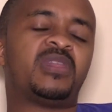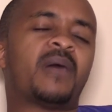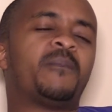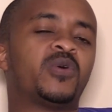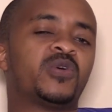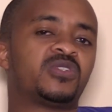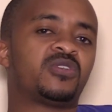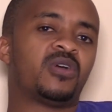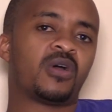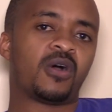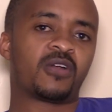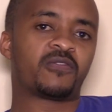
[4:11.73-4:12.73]
post
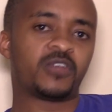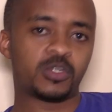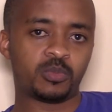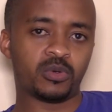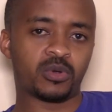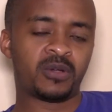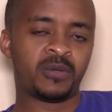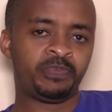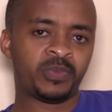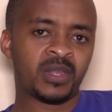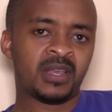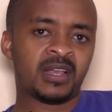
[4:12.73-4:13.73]
on Facebook?
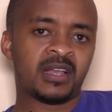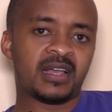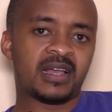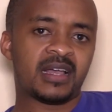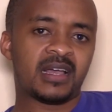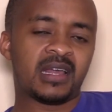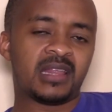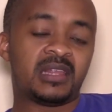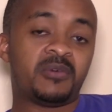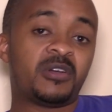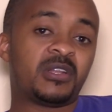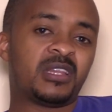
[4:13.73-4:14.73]

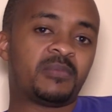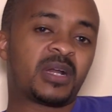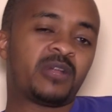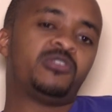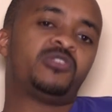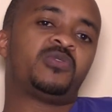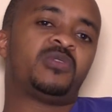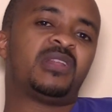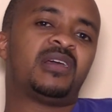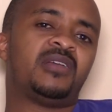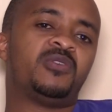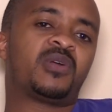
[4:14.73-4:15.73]
The manner in which
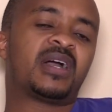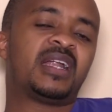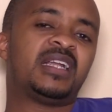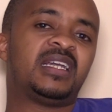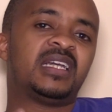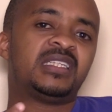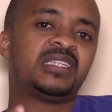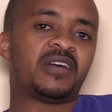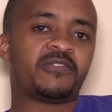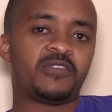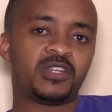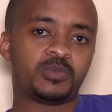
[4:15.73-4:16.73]
you can engage in a
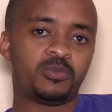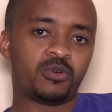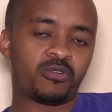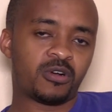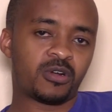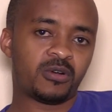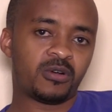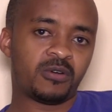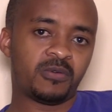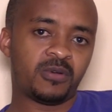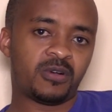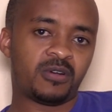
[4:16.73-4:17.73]
Facebook
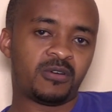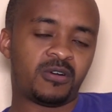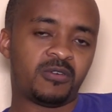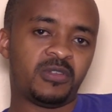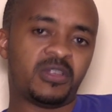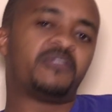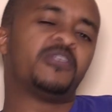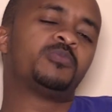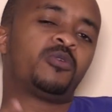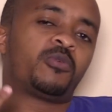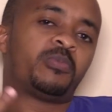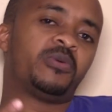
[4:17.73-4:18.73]
or with a
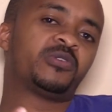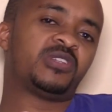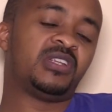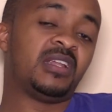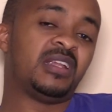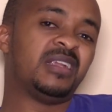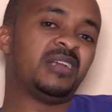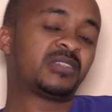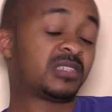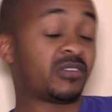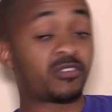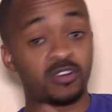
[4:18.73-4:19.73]
Facebook post in
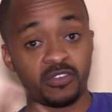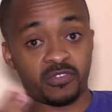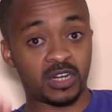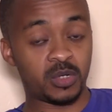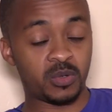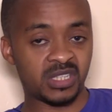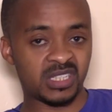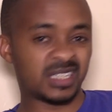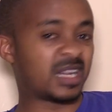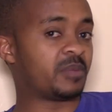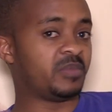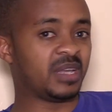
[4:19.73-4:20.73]
several different ways. It
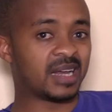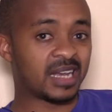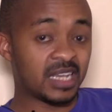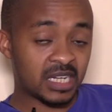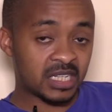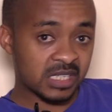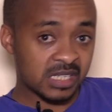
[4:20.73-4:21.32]
can be a like,